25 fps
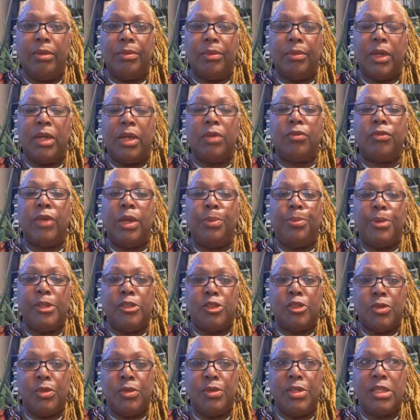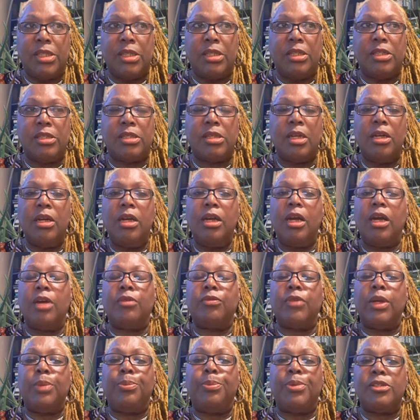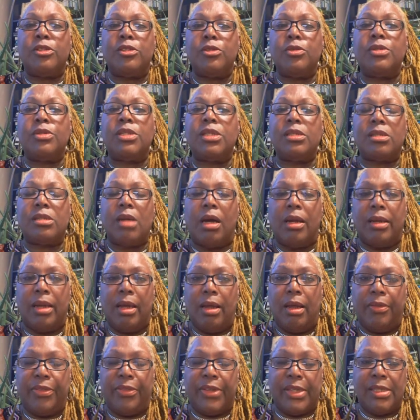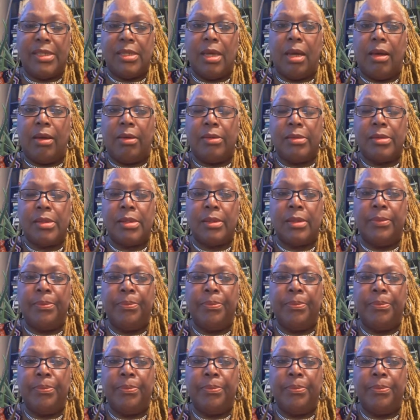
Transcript: When it mm-hmm. reproduces, mm-hmm. it reproduces unhealthy cells.